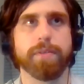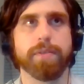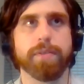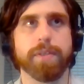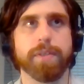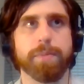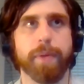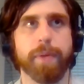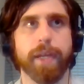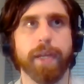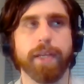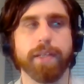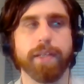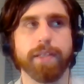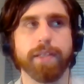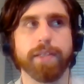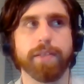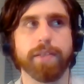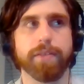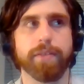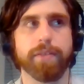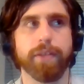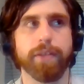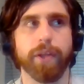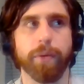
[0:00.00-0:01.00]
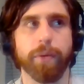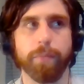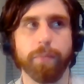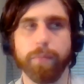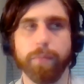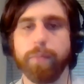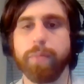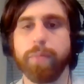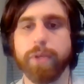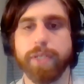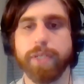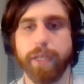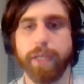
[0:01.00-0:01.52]
spend,
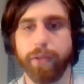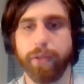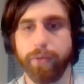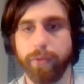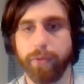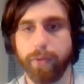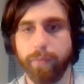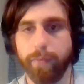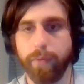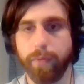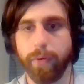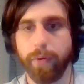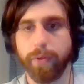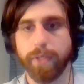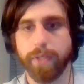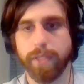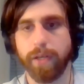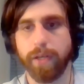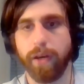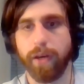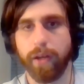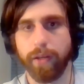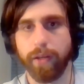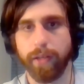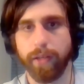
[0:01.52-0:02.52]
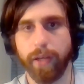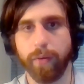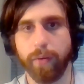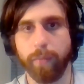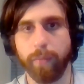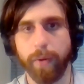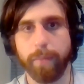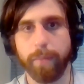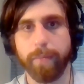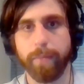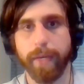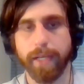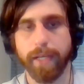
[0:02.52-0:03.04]
particularly focus on kind of
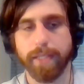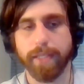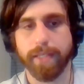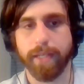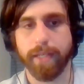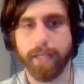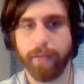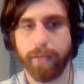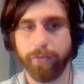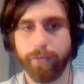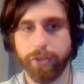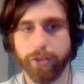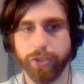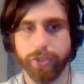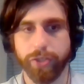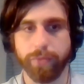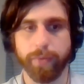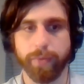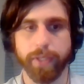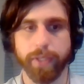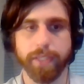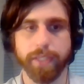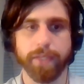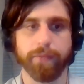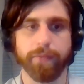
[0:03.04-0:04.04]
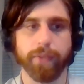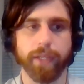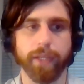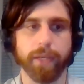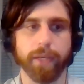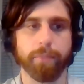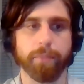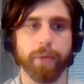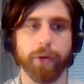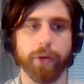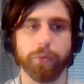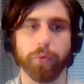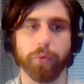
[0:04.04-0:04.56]
what makes a definition relatively
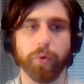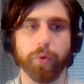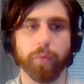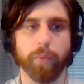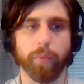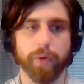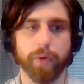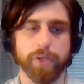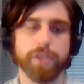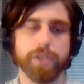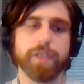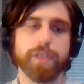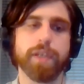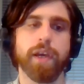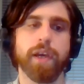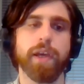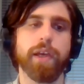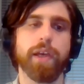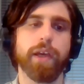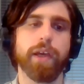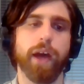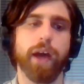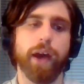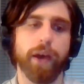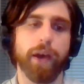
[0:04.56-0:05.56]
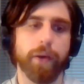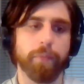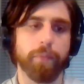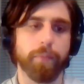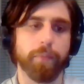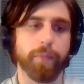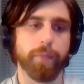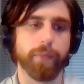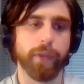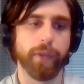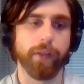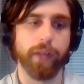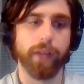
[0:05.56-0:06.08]
better or worse.
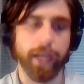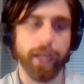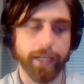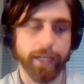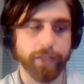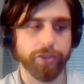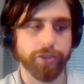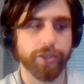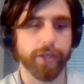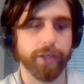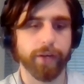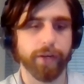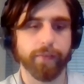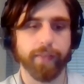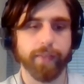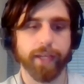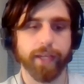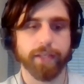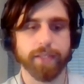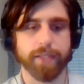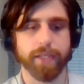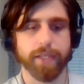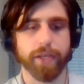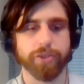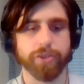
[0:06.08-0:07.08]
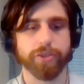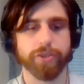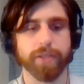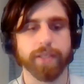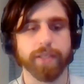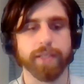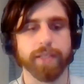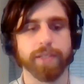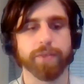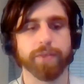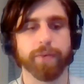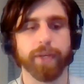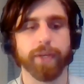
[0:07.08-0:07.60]
The lion's share of that discussion
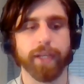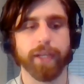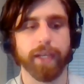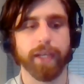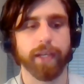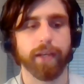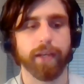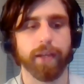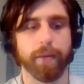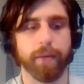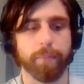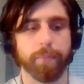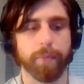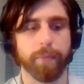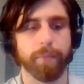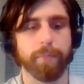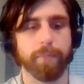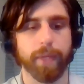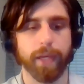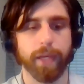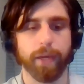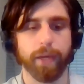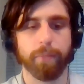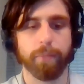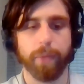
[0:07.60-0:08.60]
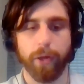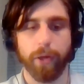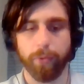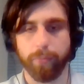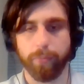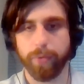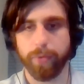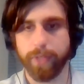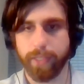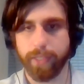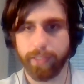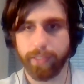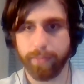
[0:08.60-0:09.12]
is going to end up being about
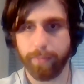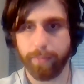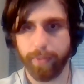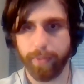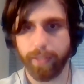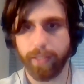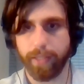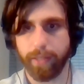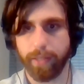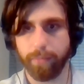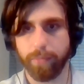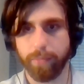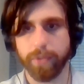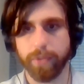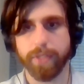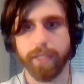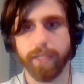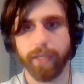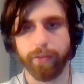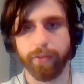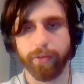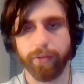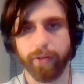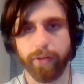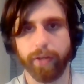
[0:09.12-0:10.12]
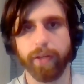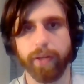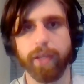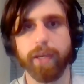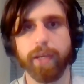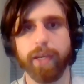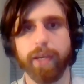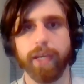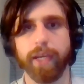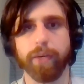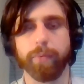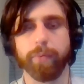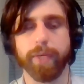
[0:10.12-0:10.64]
predictability in particular,
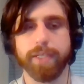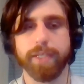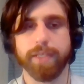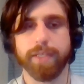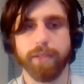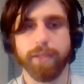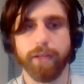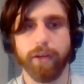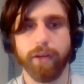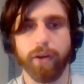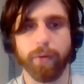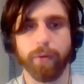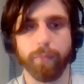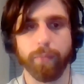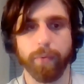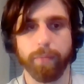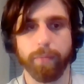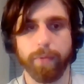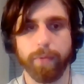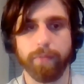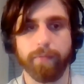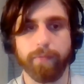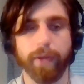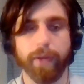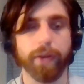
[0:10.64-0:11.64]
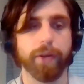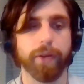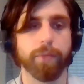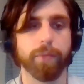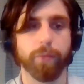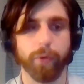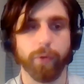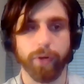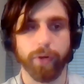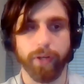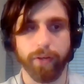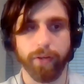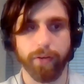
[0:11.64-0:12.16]
in ways that will be very
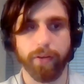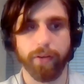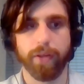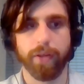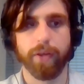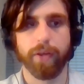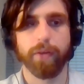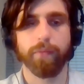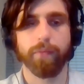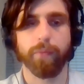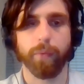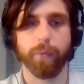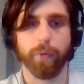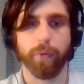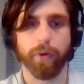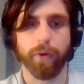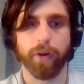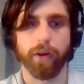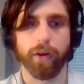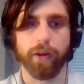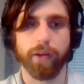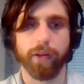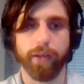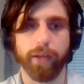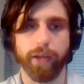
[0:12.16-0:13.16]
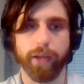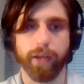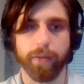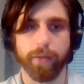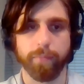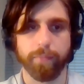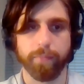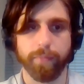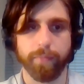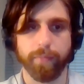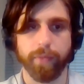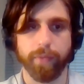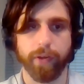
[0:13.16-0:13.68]
important for
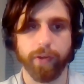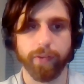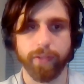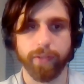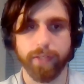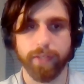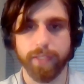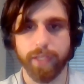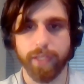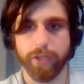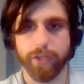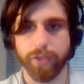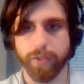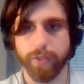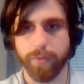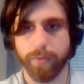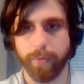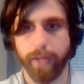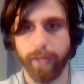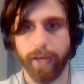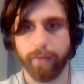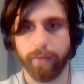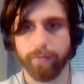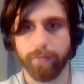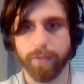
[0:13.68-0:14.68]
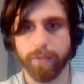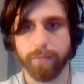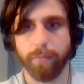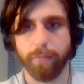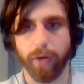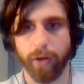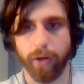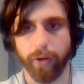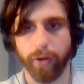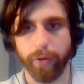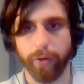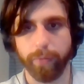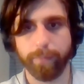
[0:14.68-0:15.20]
all the discussions we'll have
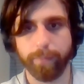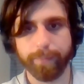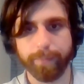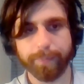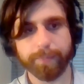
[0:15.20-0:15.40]
tomorrow.